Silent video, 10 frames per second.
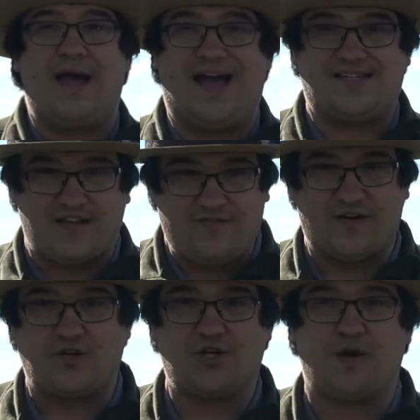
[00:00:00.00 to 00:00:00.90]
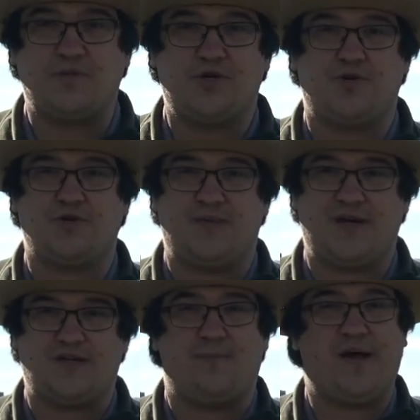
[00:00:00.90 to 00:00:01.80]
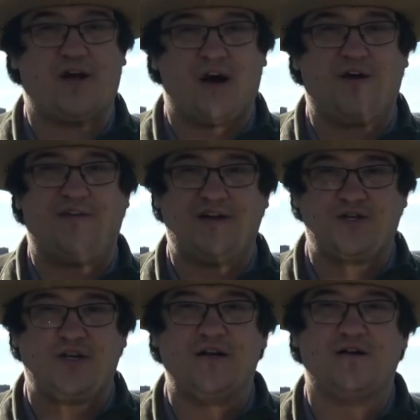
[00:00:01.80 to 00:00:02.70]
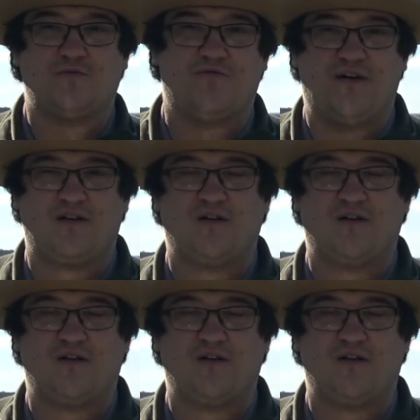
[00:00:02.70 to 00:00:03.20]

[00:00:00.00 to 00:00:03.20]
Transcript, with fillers: as Confederate sharpshooters begin to pick off engineers preventing the